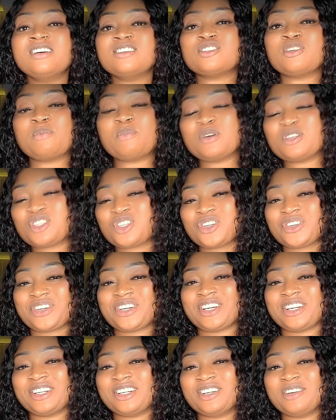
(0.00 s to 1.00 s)
Support your
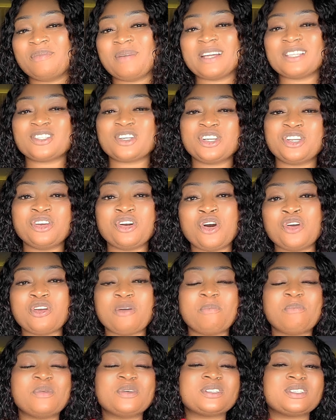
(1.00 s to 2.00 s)
girl by turning on
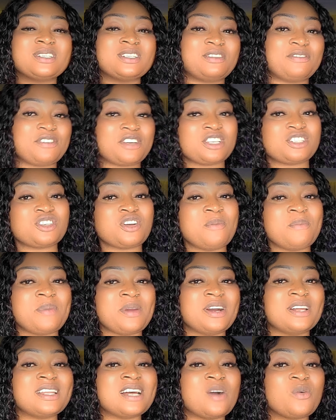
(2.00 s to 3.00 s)
your post notification
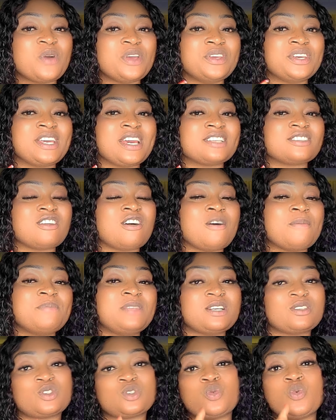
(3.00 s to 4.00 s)
bell. That way you get
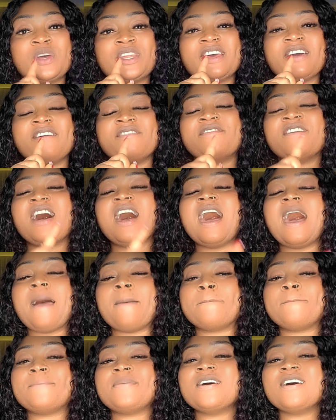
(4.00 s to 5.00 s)
updates whenever I
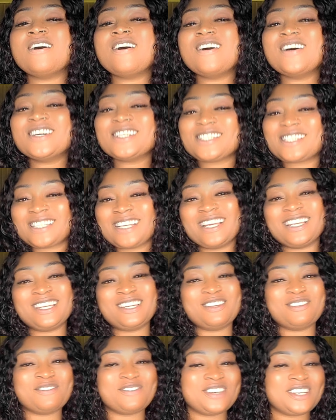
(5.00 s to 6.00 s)
post
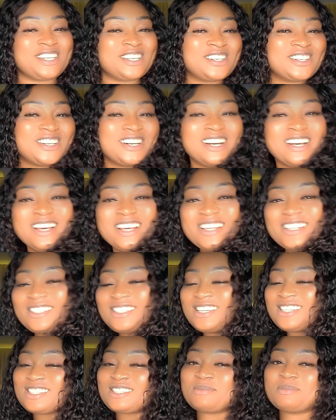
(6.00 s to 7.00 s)
any new video.
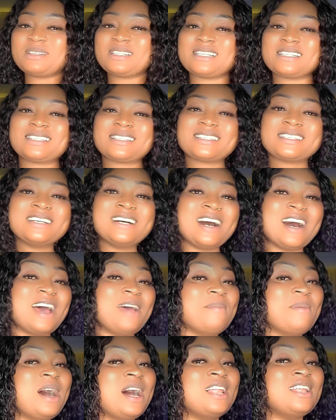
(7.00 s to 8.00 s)
See you some other
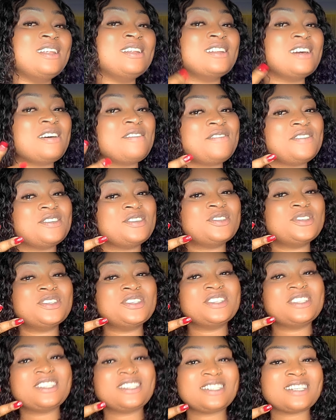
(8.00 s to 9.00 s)
time. I love you.
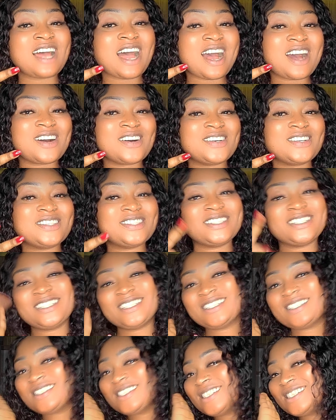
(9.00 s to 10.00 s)
Ciao.